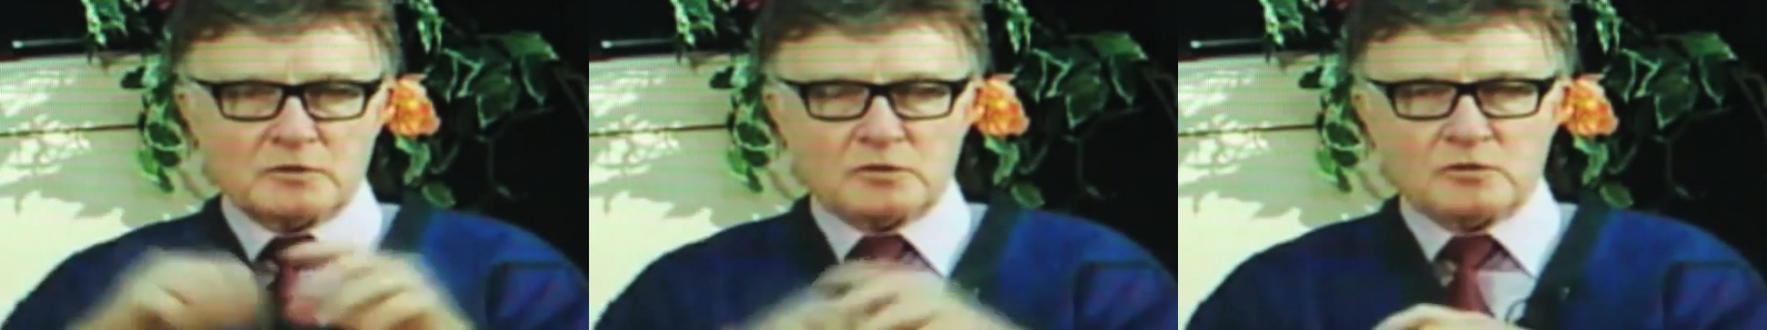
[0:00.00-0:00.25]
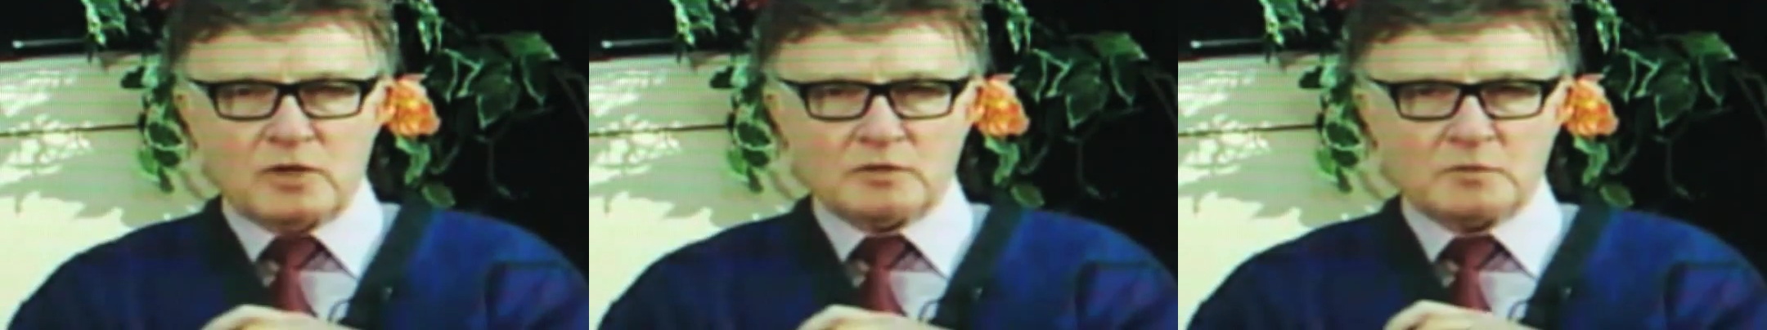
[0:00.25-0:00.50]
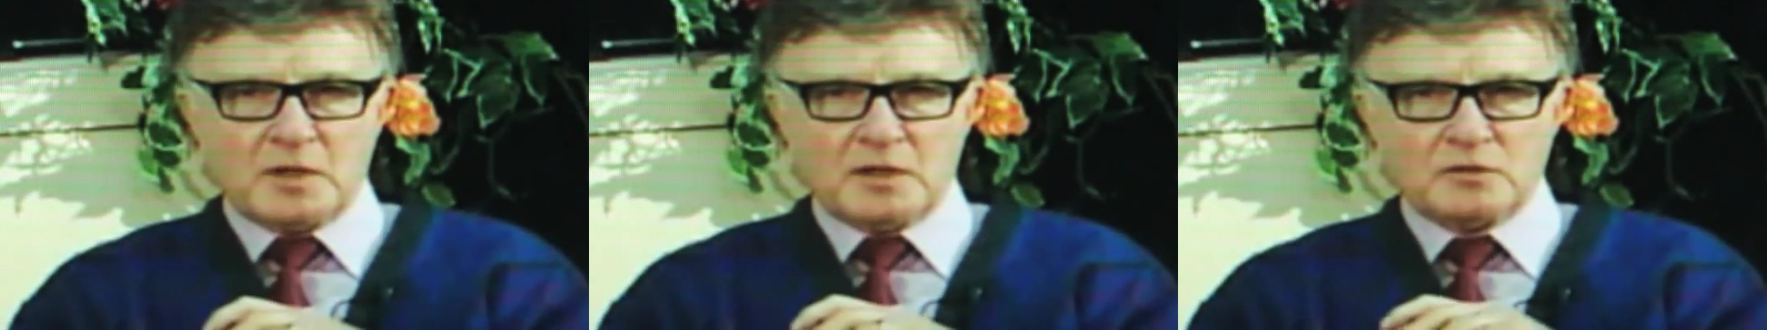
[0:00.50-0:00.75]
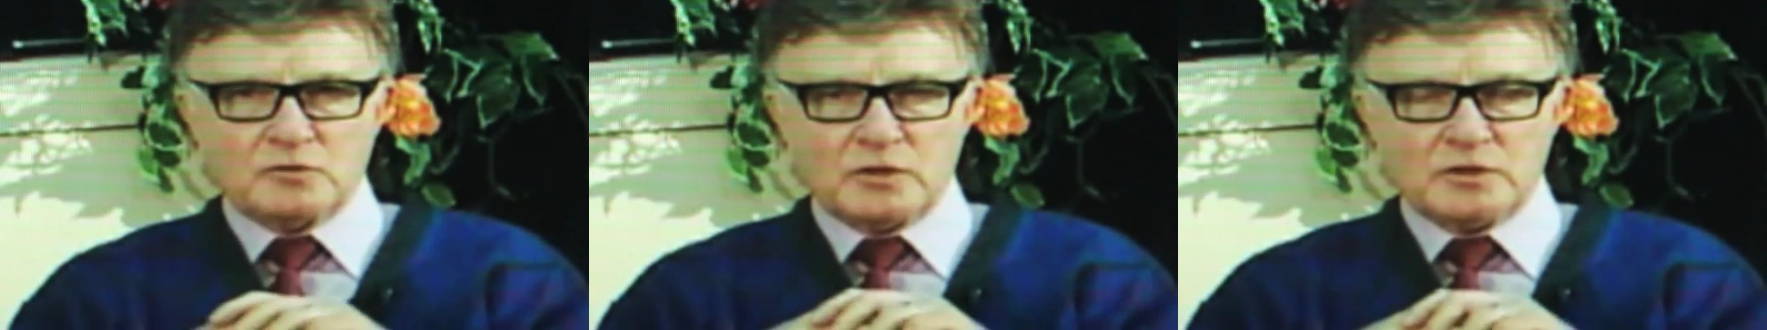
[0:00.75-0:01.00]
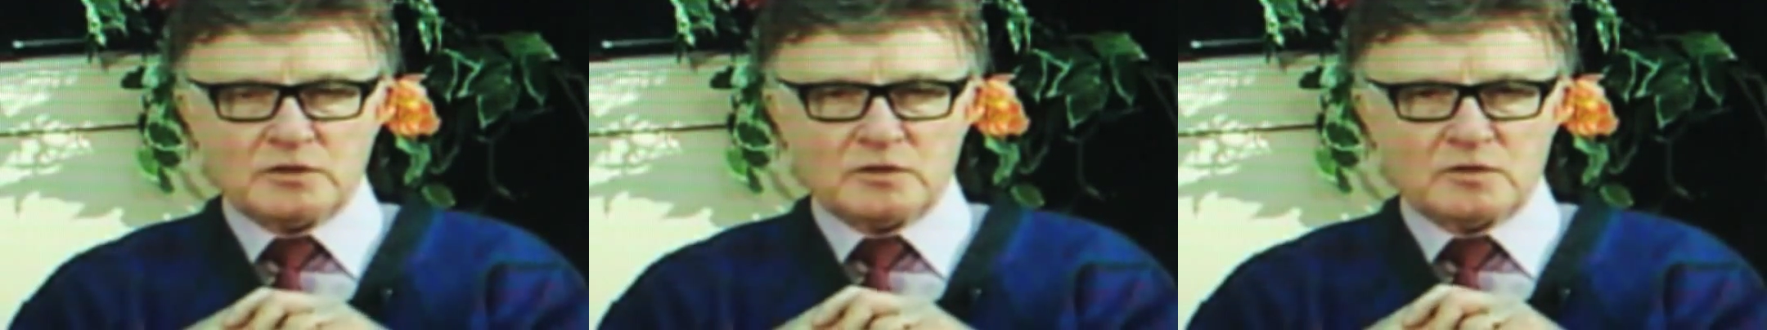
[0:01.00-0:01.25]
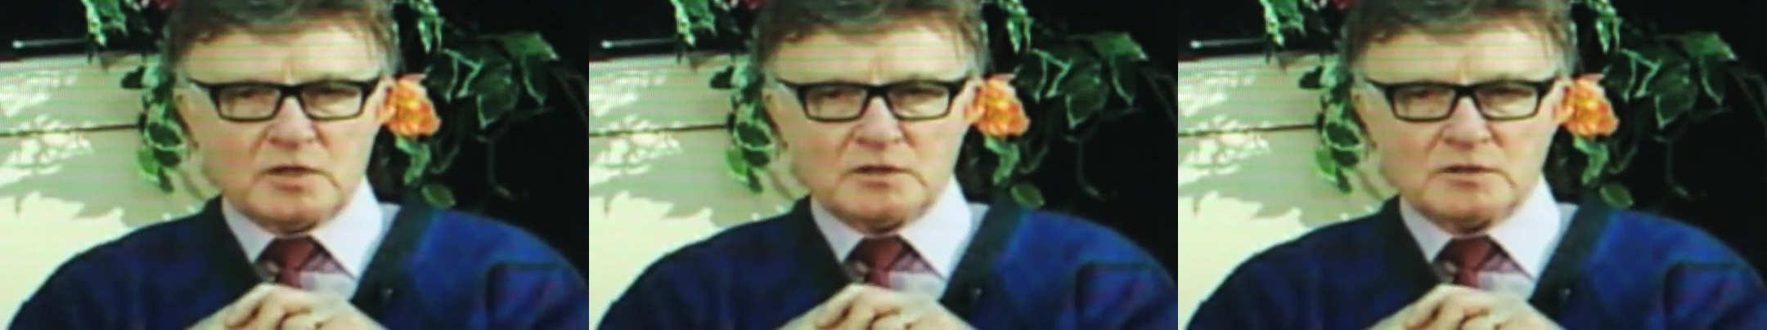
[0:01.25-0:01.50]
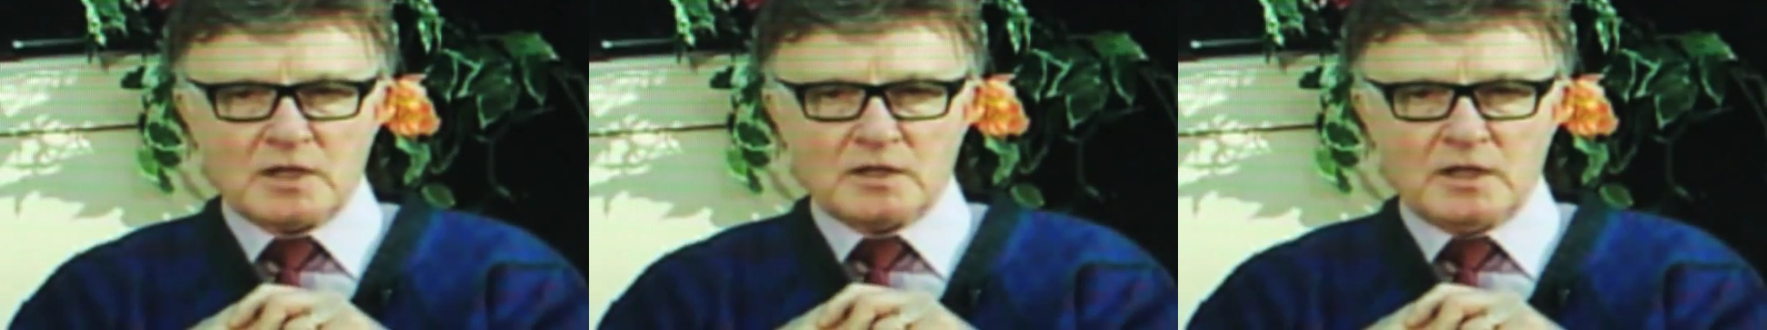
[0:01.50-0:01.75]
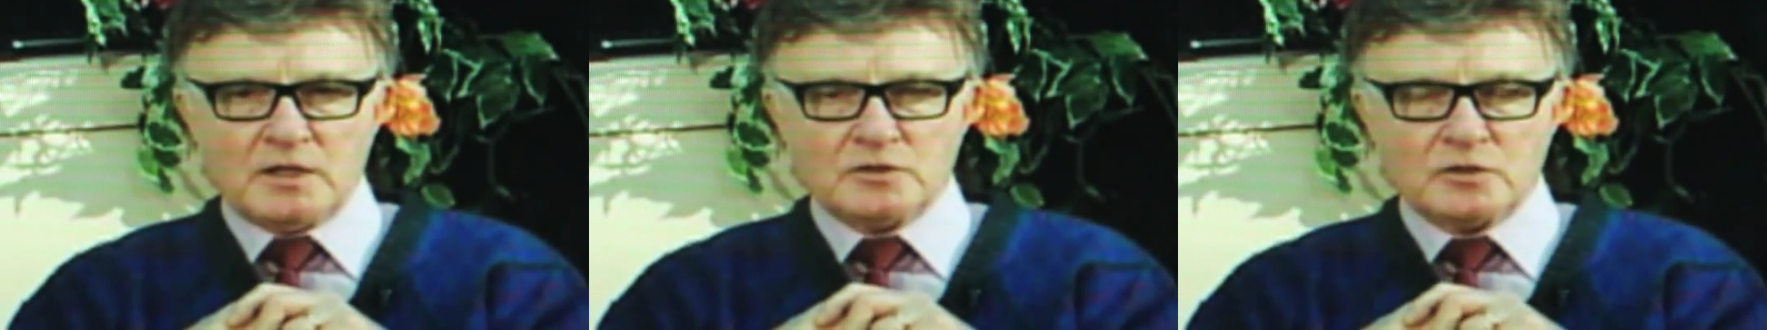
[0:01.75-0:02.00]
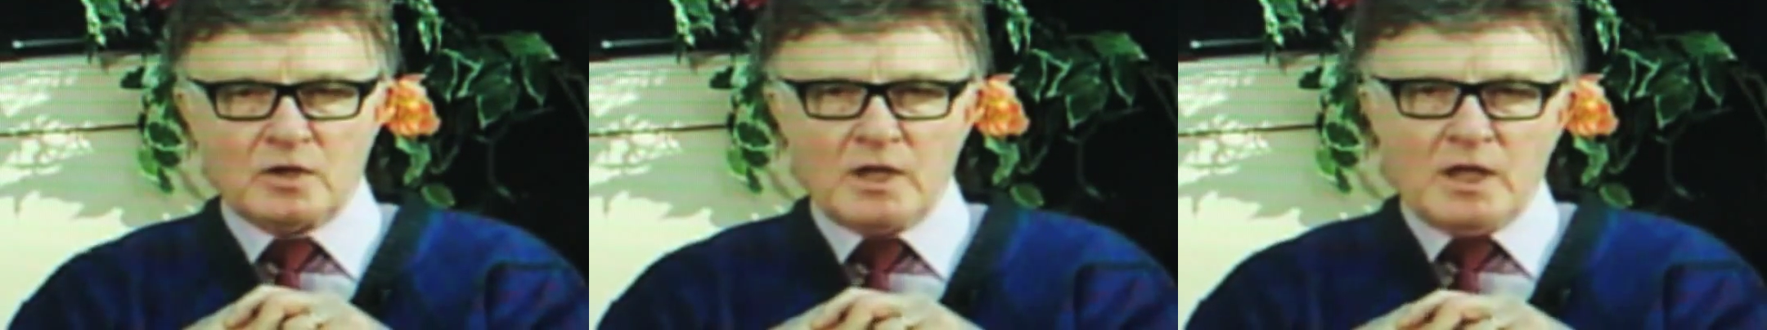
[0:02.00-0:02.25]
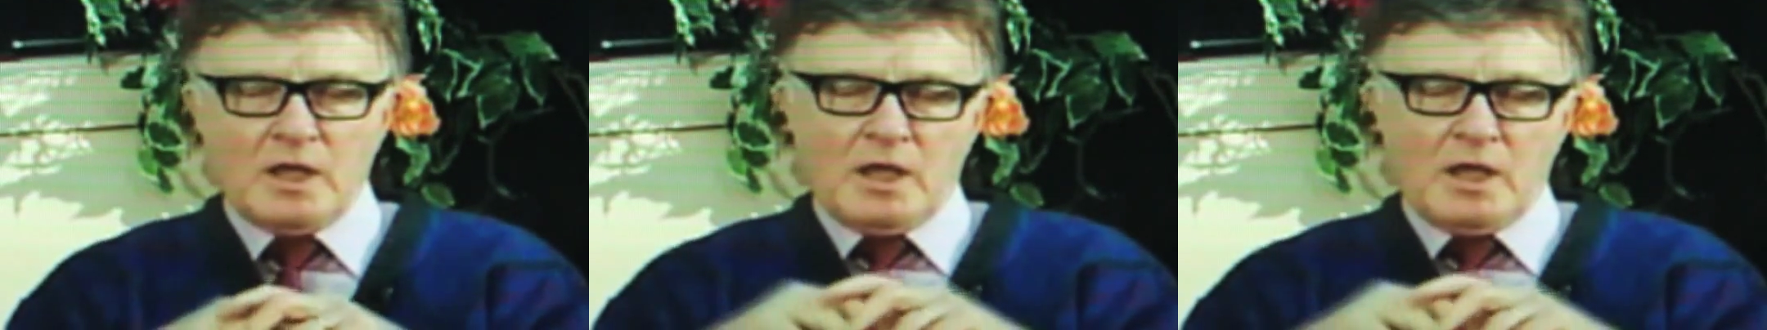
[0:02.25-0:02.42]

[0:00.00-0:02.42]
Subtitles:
with transplanting trees and things of that nature,